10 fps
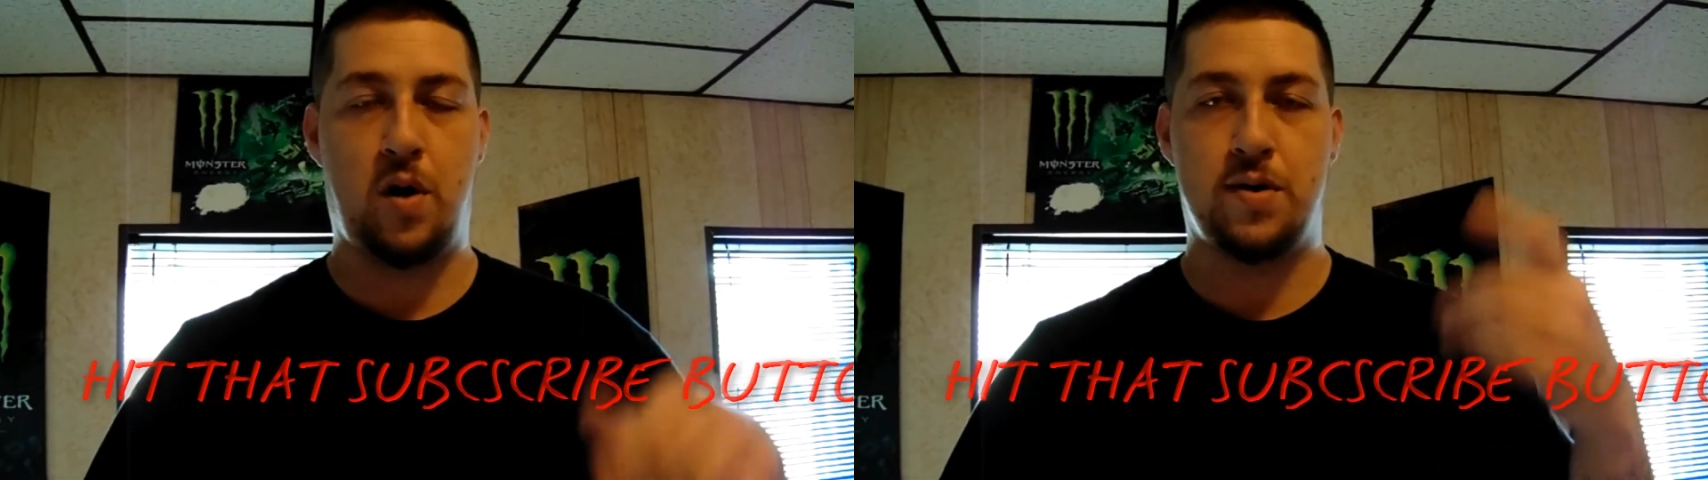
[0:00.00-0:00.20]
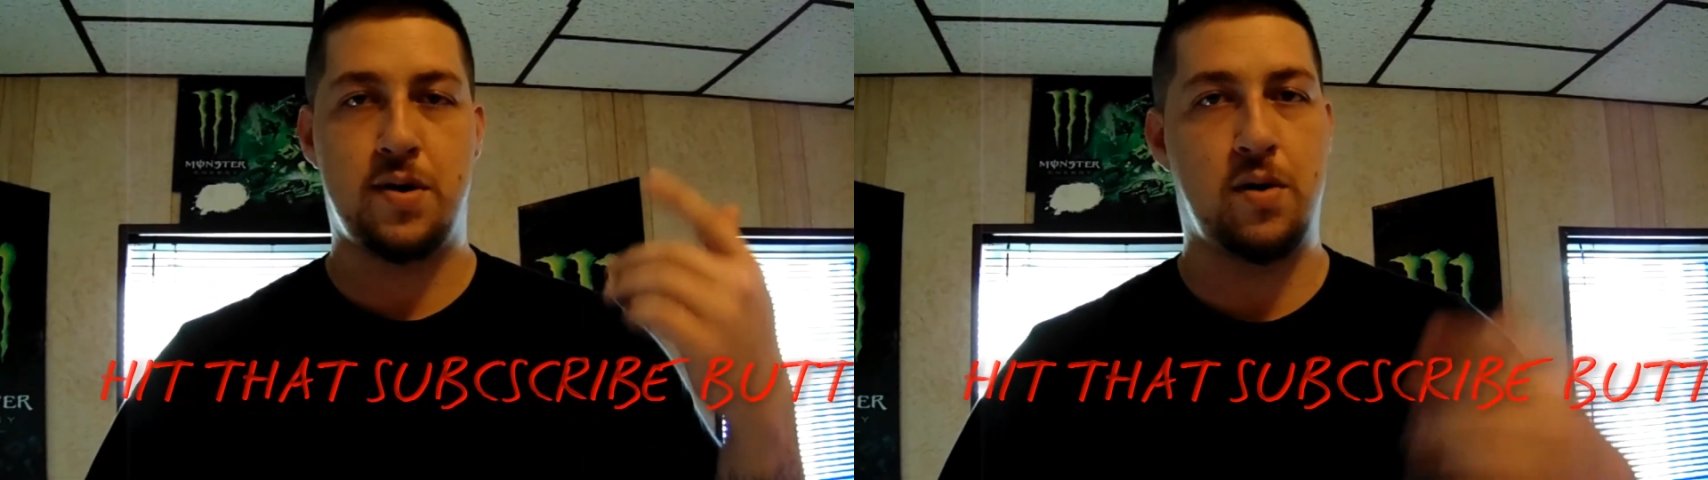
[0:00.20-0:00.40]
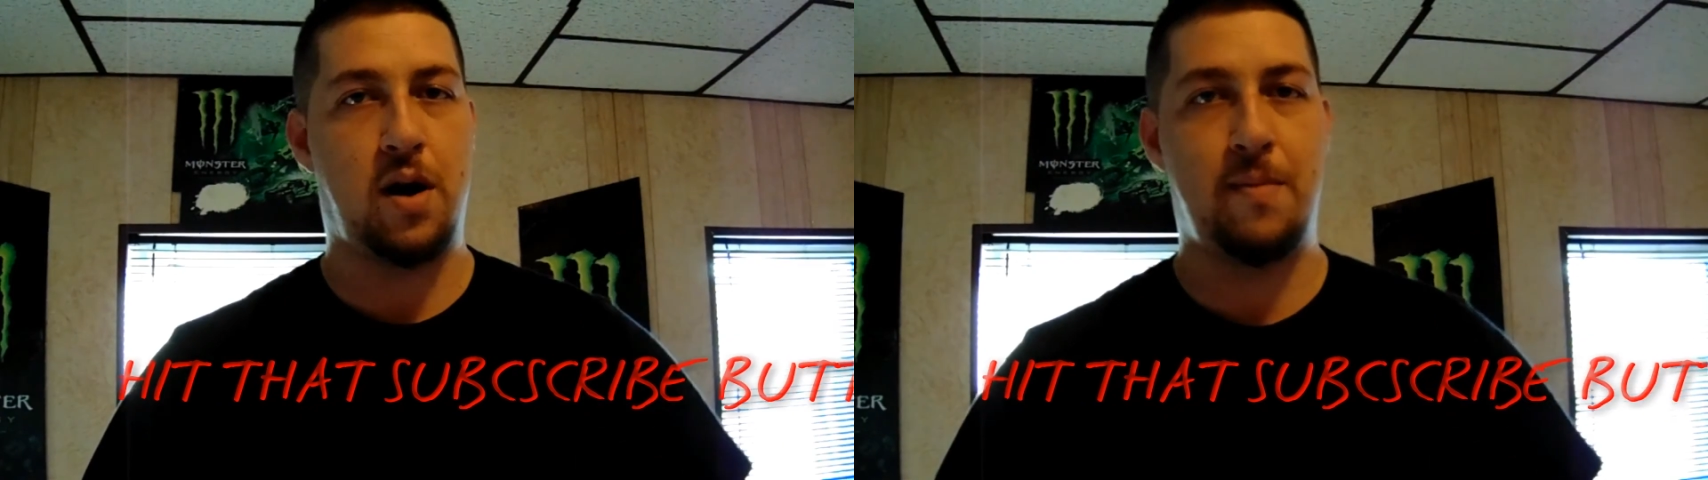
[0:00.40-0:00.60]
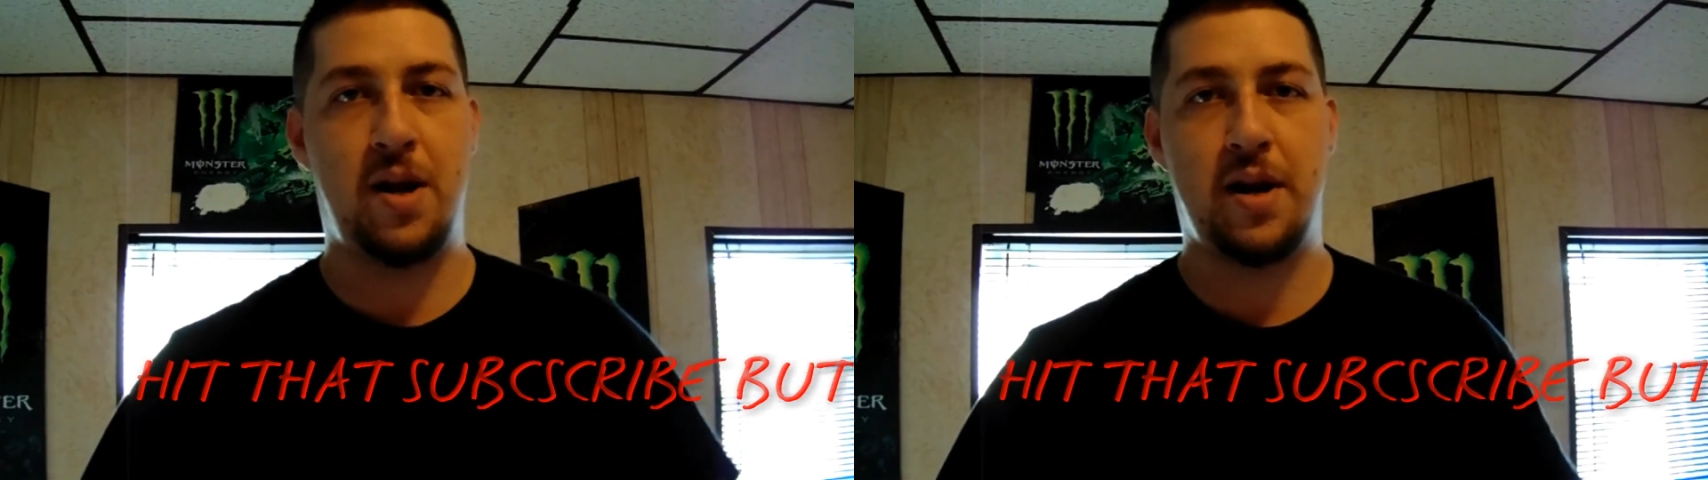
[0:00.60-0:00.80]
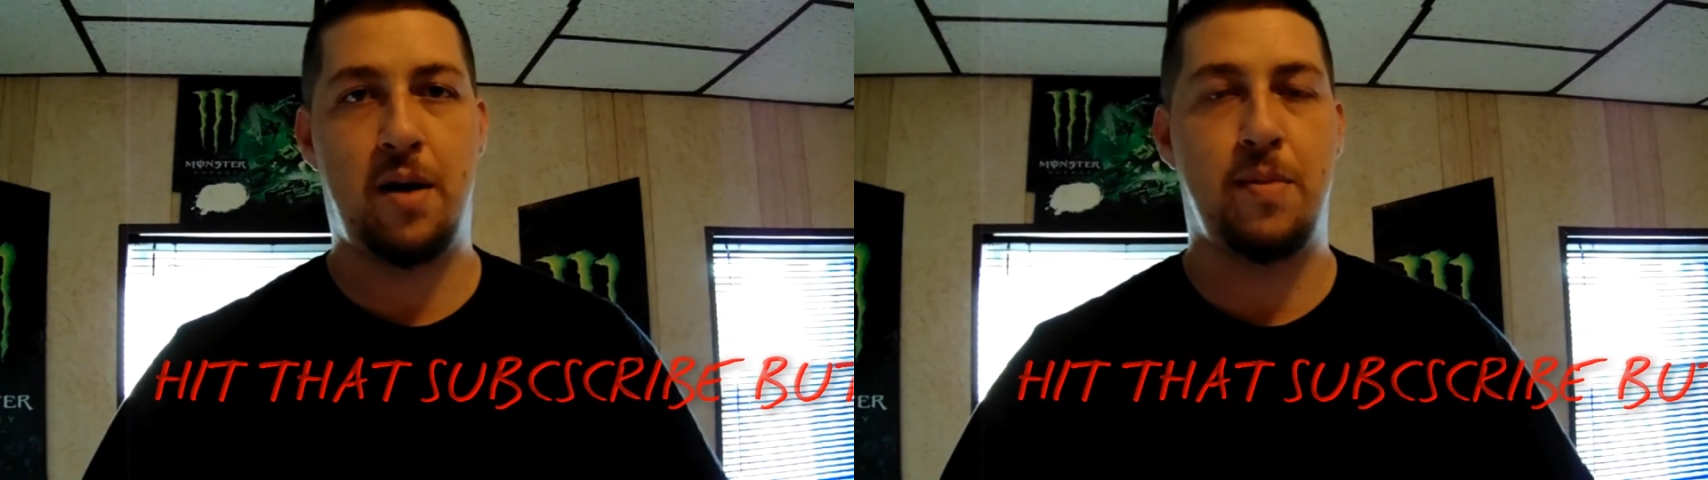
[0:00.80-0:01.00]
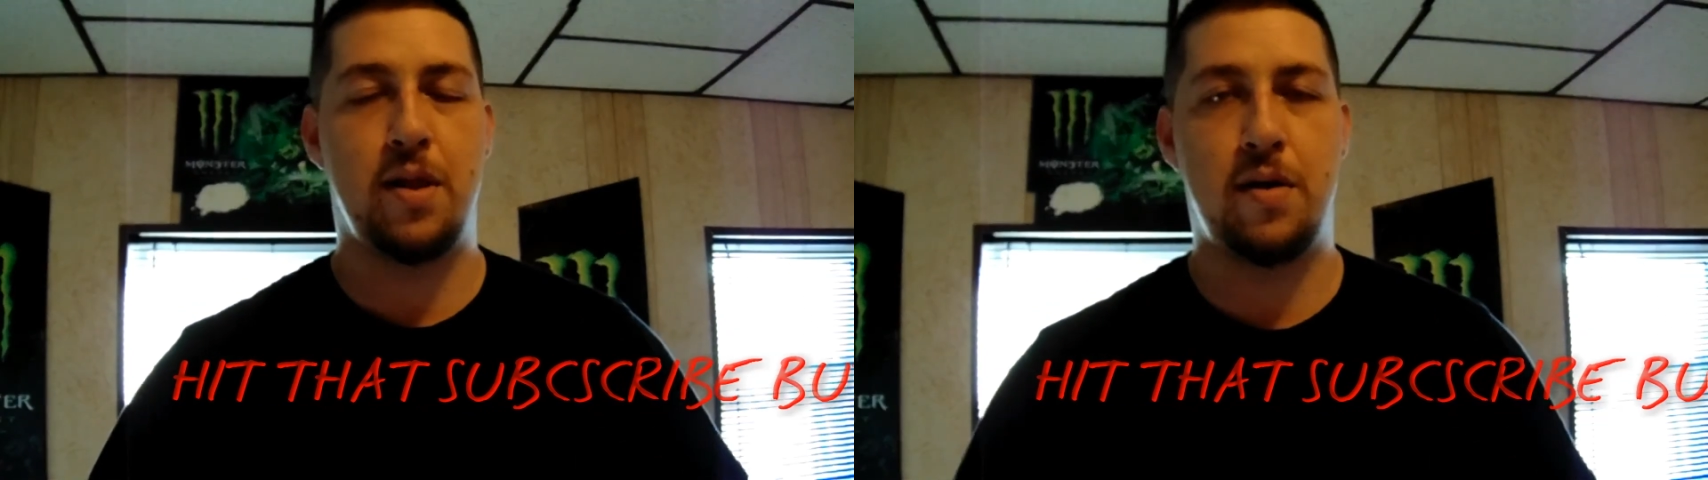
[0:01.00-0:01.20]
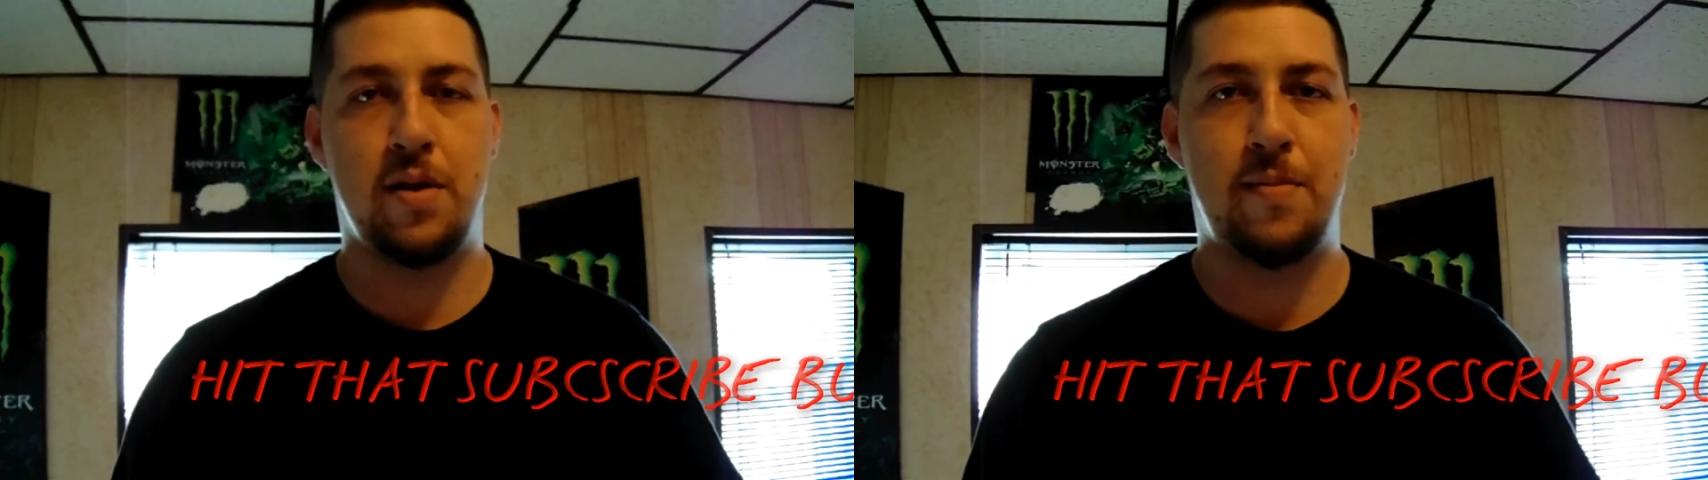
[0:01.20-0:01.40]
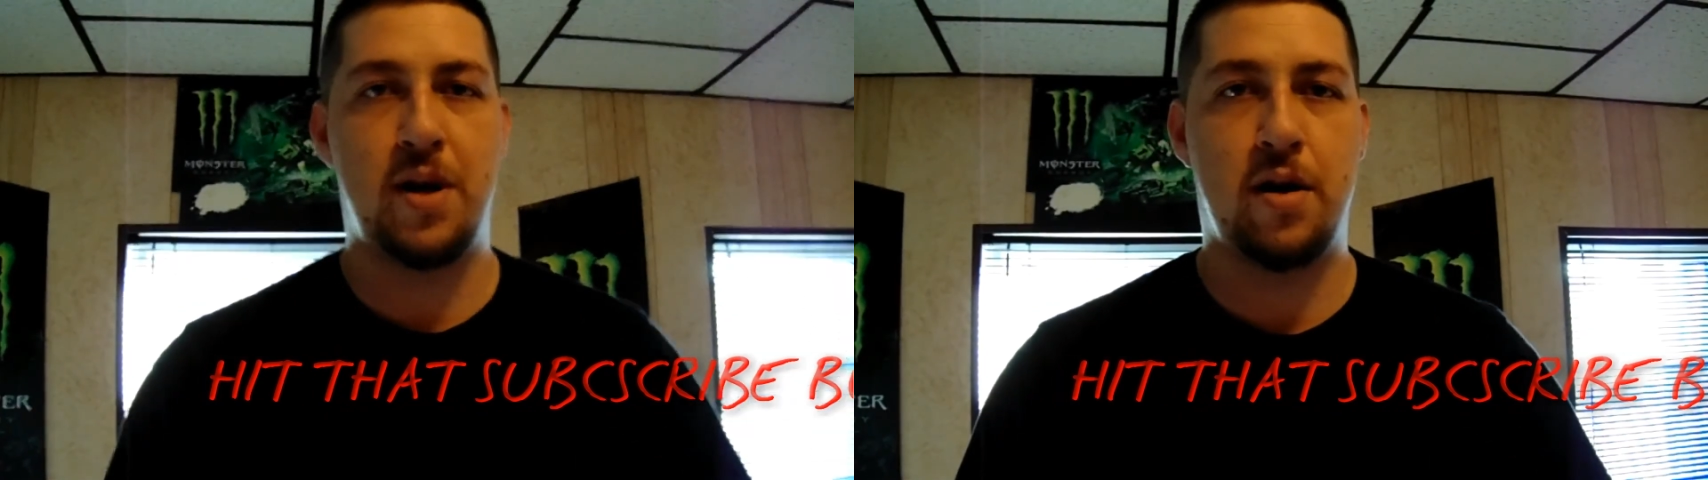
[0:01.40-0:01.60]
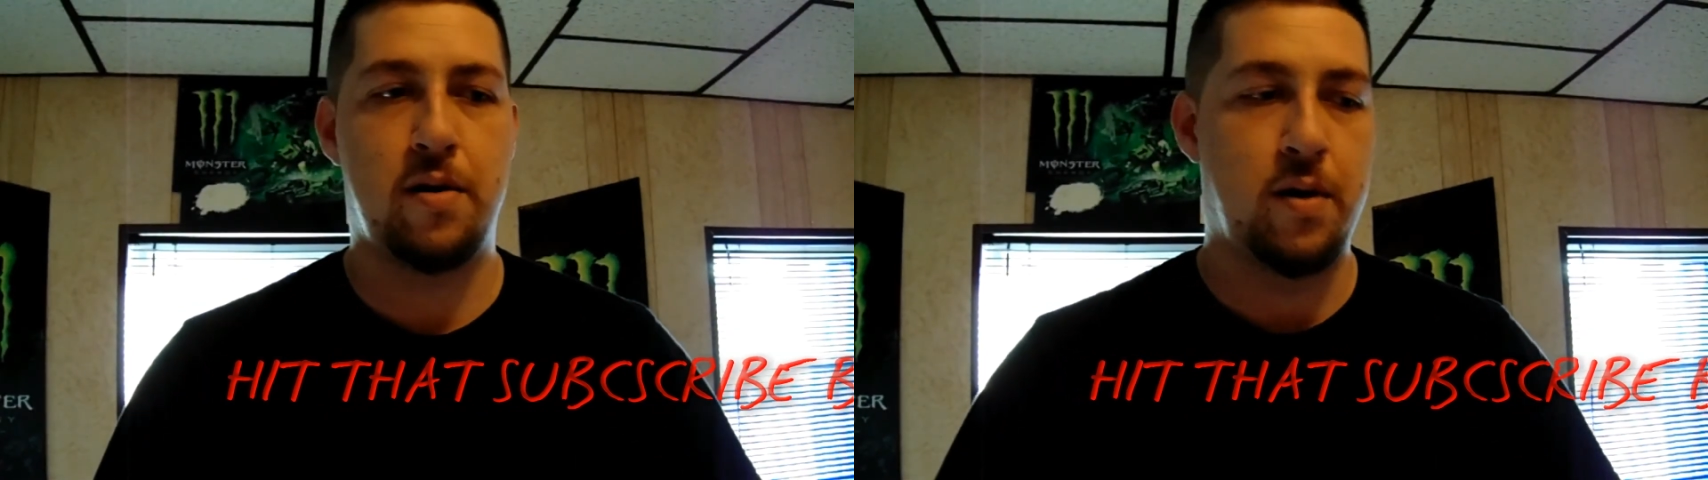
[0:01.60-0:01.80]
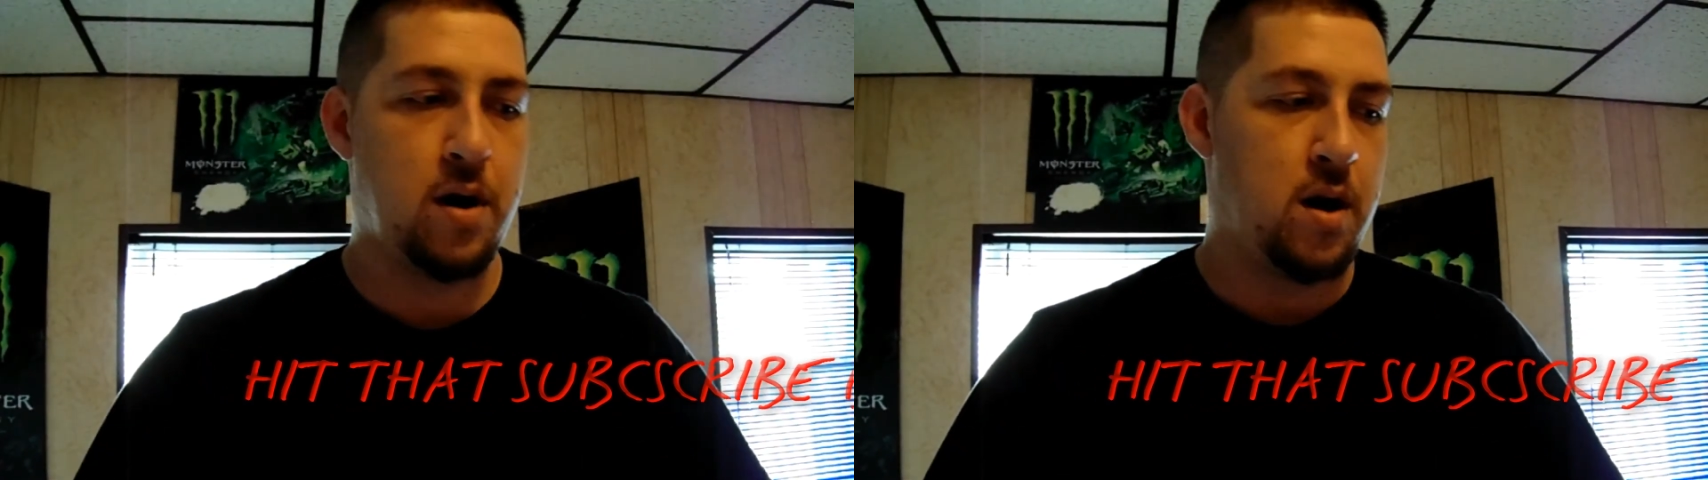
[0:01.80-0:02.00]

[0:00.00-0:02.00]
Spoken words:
also comment down below, let me know.